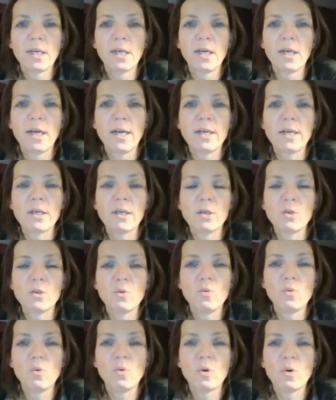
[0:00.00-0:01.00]
and
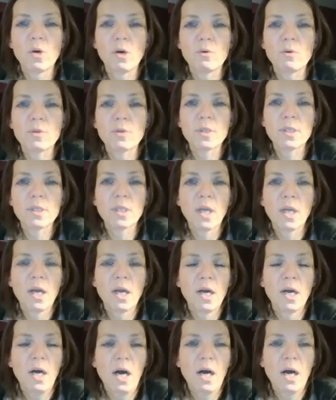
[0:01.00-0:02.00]
2 codes
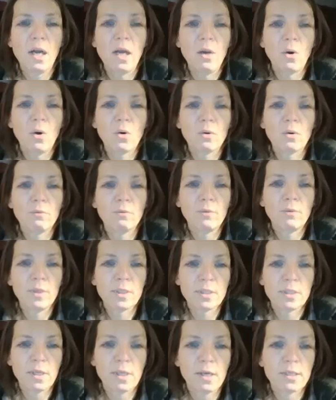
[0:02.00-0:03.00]

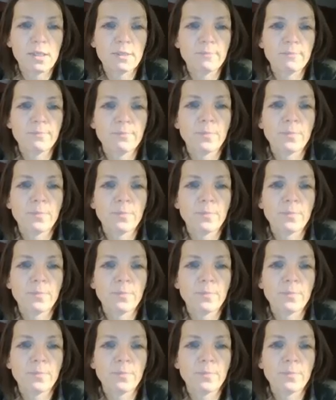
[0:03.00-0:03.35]
alongside.